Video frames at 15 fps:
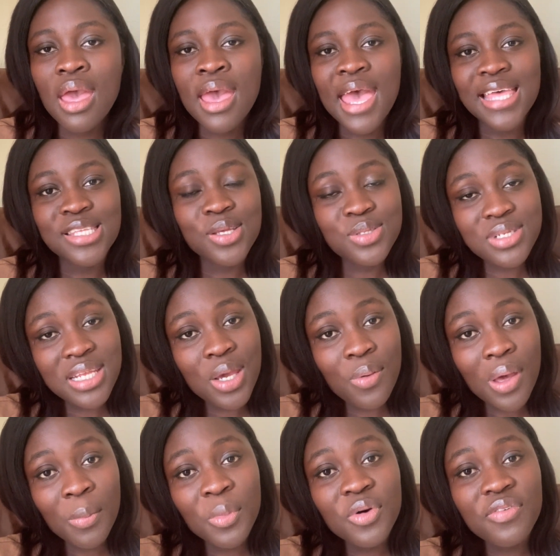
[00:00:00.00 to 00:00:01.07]
And so today we
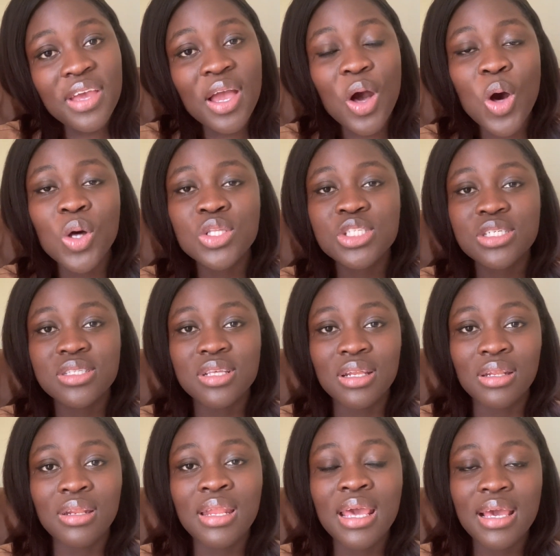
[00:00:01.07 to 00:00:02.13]
are moving on to the
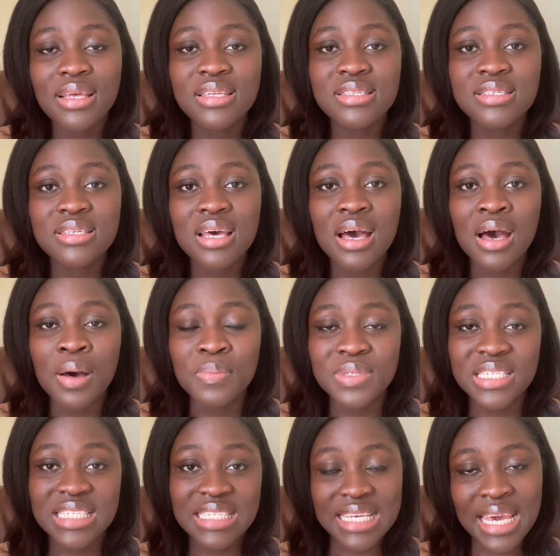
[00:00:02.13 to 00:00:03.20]
next
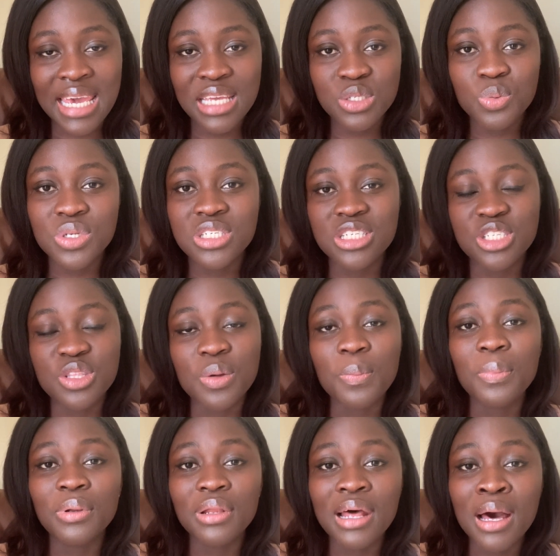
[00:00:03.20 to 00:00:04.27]
stage, which is the
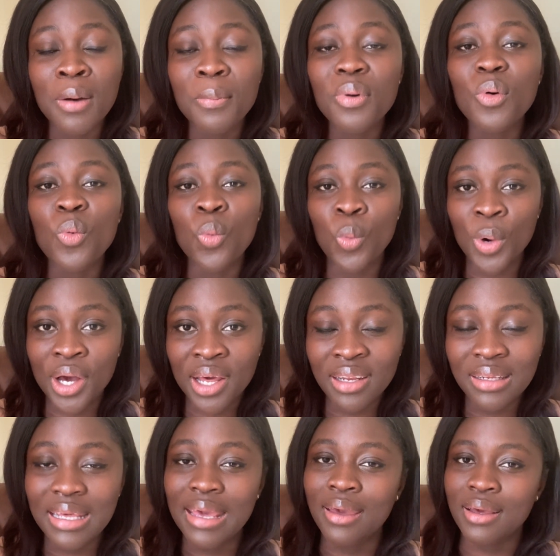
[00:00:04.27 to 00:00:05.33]
PLAB
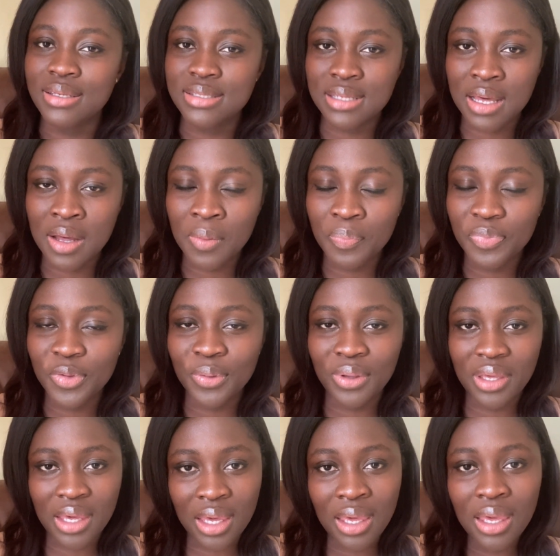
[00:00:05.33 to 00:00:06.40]
1 exam.
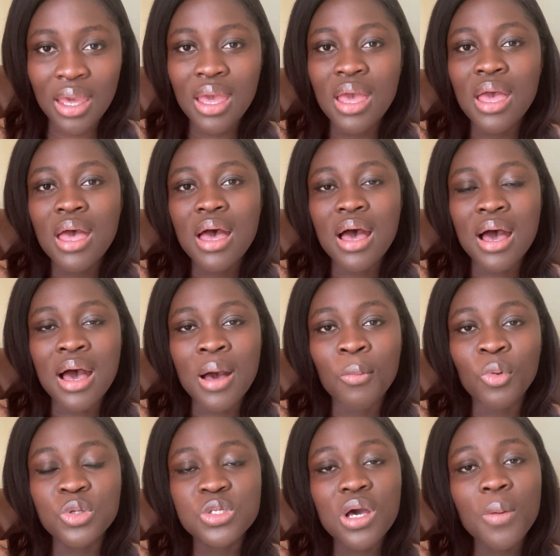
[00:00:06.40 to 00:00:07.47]
Okay,
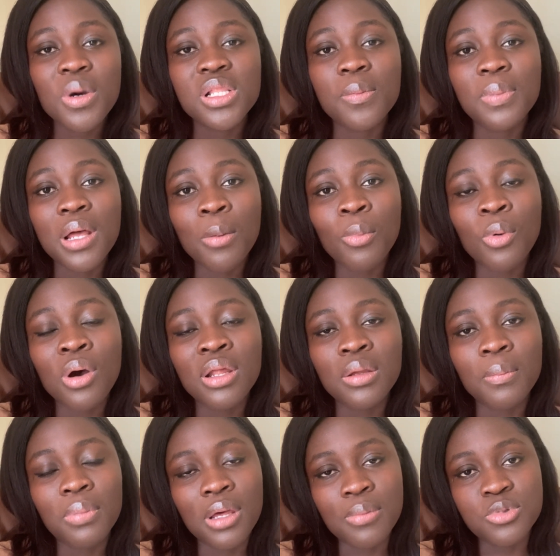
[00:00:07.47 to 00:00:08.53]
we'll talk about the PLAB 1
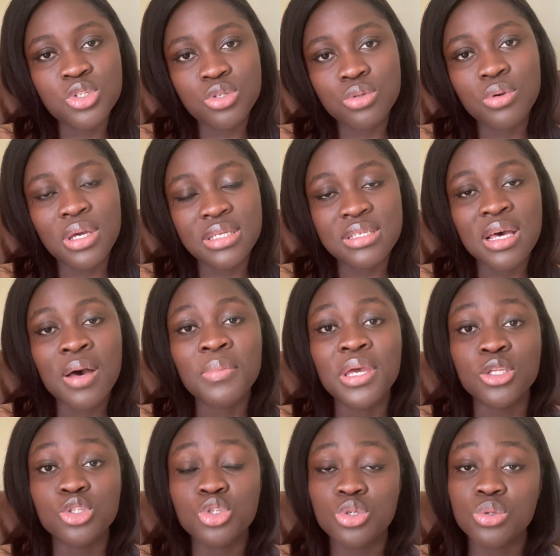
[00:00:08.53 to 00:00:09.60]
and PLAB 2 exam
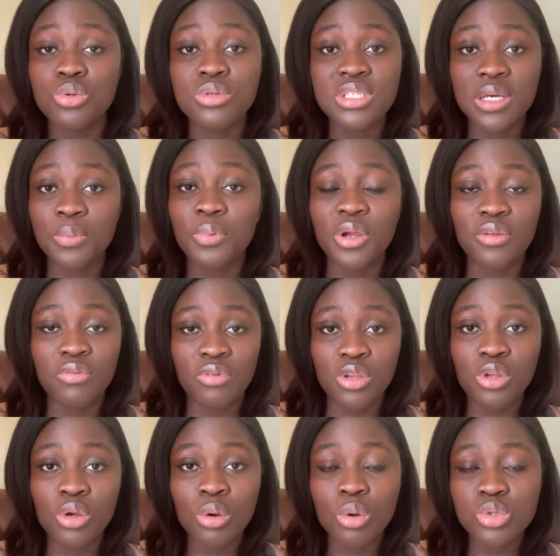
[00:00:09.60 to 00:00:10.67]
in two separate
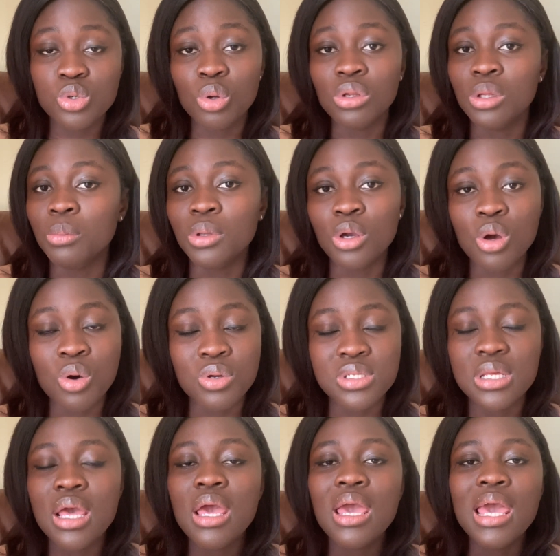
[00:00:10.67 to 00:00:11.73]
videos, only
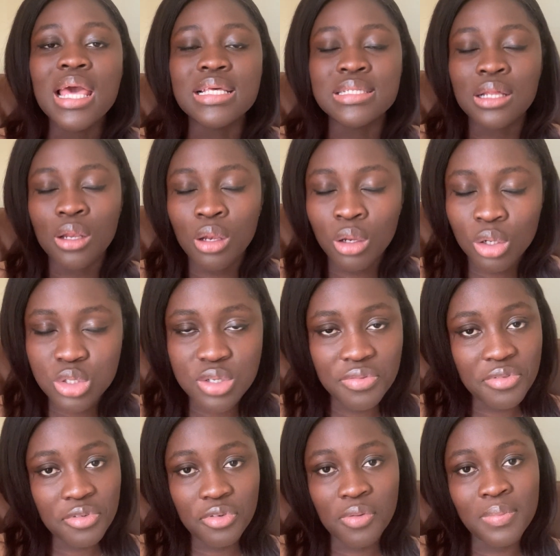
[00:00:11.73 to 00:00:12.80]
because it's a lot of
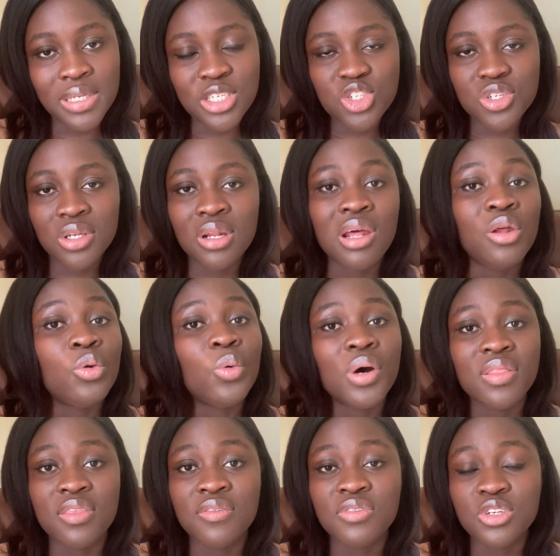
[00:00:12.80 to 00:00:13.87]
information and I don't
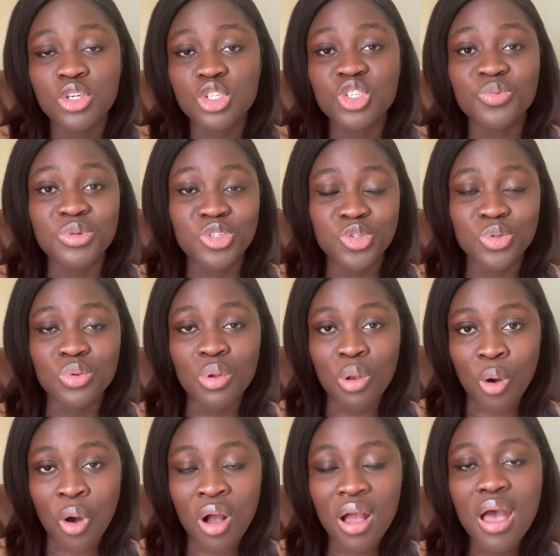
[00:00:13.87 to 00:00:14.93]
want the video to be too
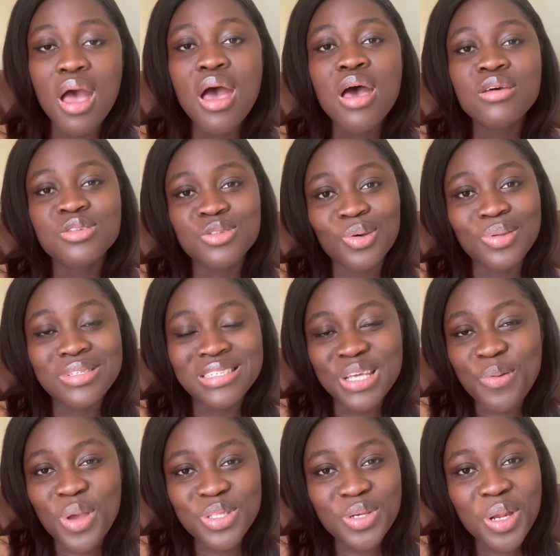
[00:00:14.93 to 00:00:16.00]
long. So today
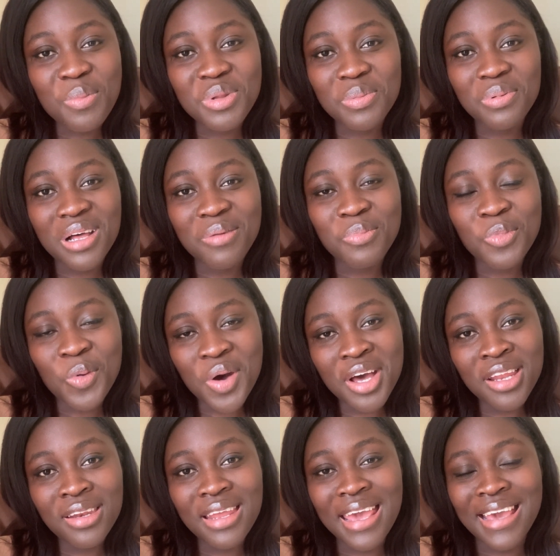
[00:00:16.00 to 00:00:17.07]
we are talking about the PLAB
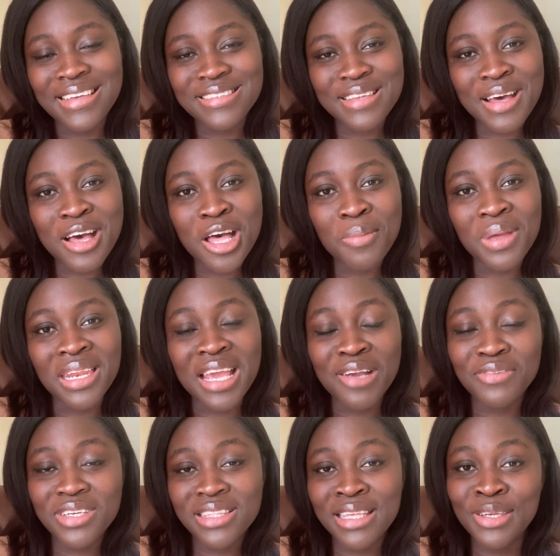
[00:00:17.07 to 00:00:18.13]
1 exam and
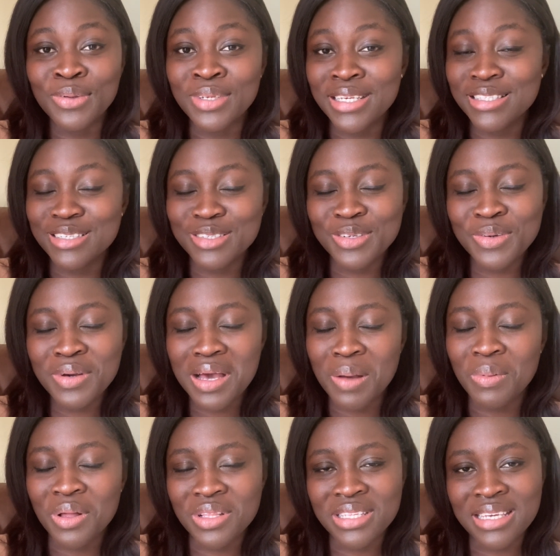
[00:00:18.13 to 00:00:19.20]
everything you need to know
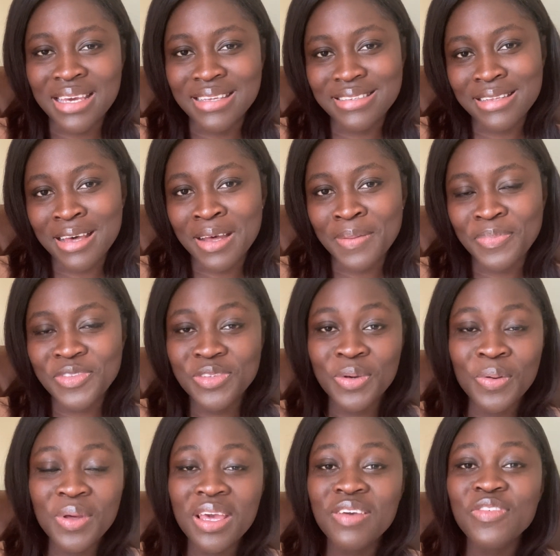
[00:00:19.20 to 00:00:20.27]
about the exam.
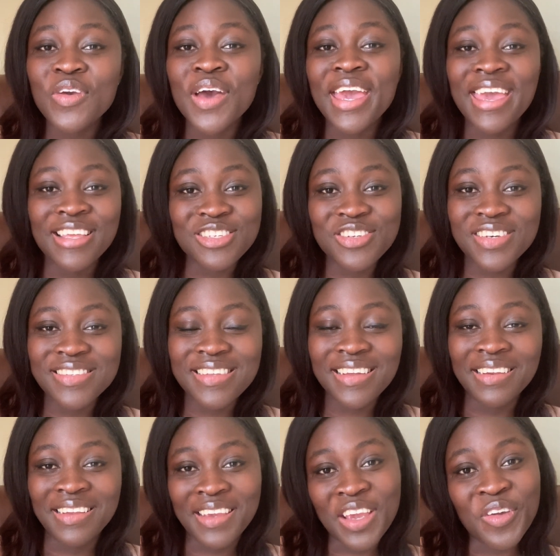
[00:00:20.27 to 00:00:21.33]
So if you're
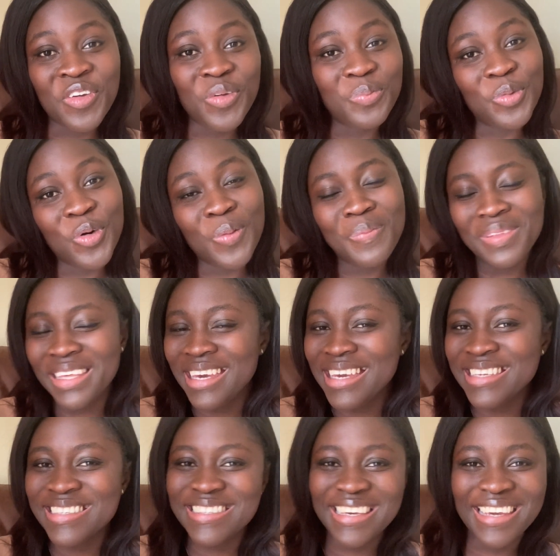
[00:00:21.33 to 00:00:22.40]
interested in hearing more,
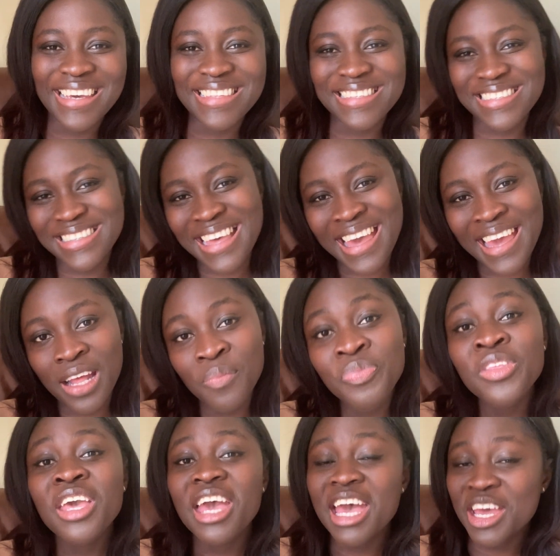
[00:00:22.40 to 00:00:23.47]
please stick and stay.
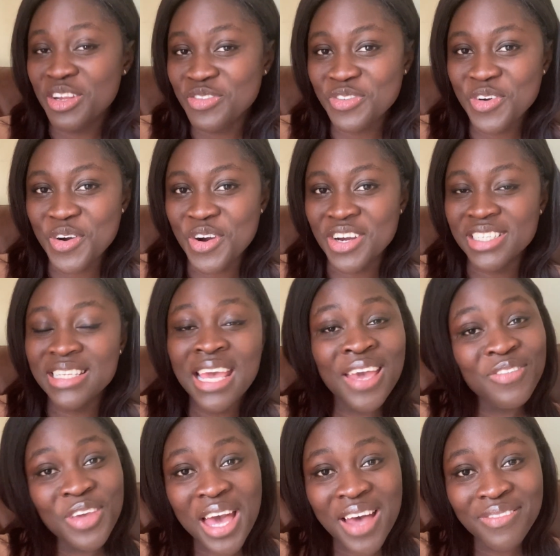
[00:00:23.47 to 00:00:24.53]
And of course,
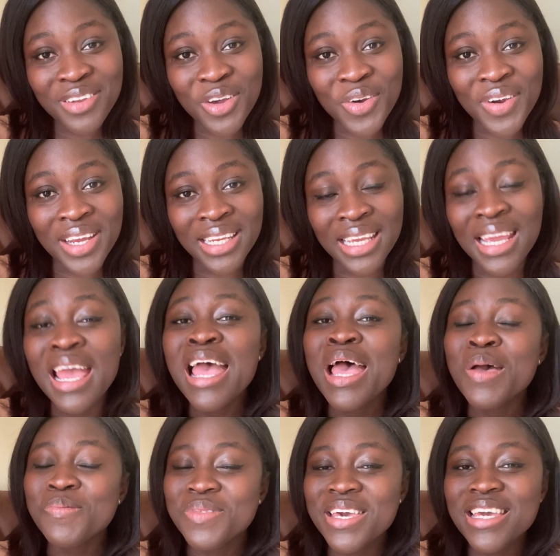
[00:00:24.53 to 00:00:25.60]
if you haven't already,
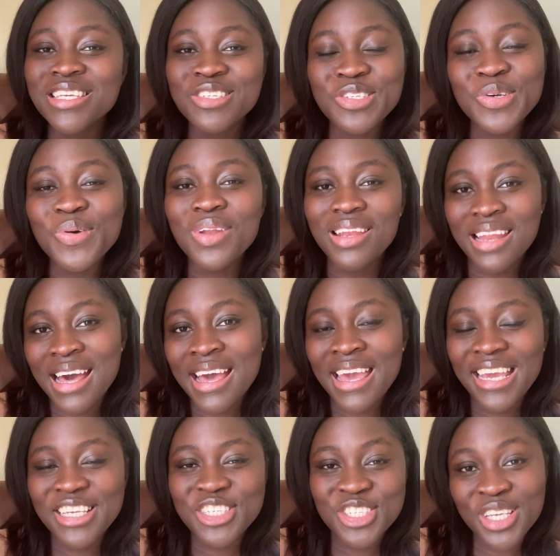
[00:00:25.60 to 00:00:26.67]
please do
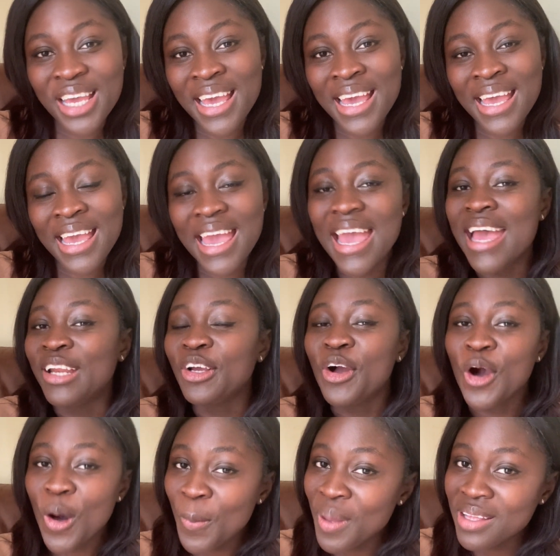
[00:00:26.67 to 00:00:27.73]
like, share and
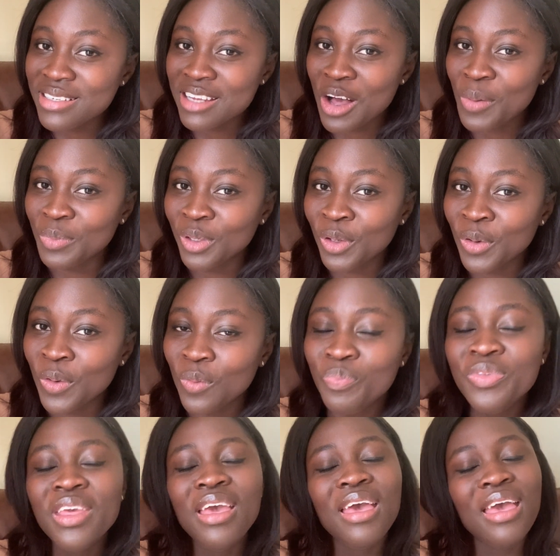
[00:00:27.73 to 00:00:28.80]
comment down below.
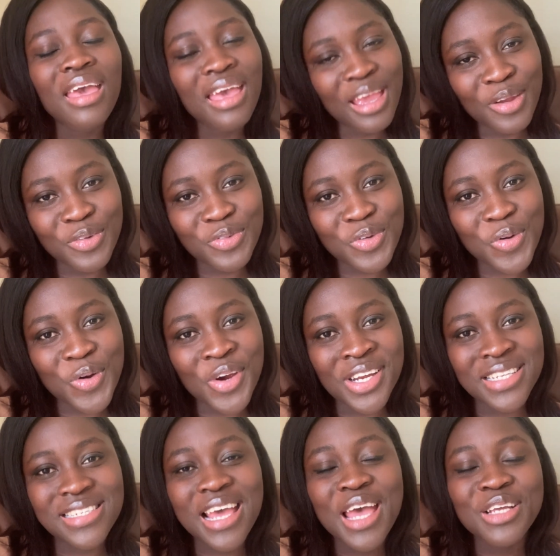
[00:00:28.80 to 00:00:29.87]
And of
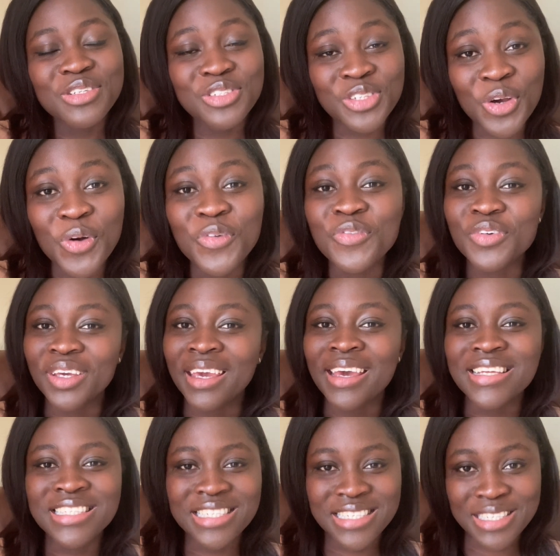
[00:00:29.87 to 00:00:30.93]
course, don't
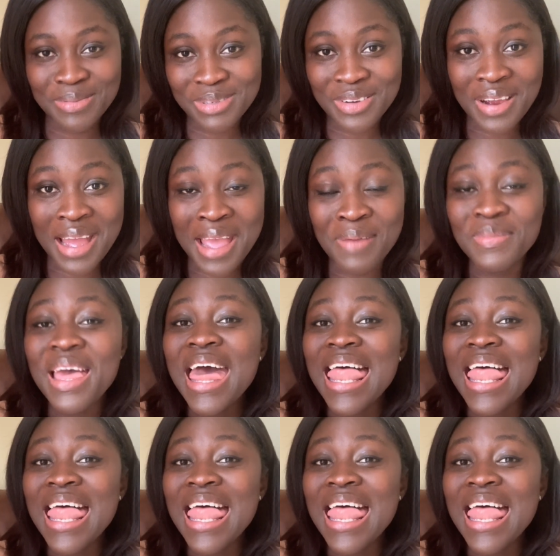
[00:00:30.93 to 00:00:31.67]
forget to subscribe.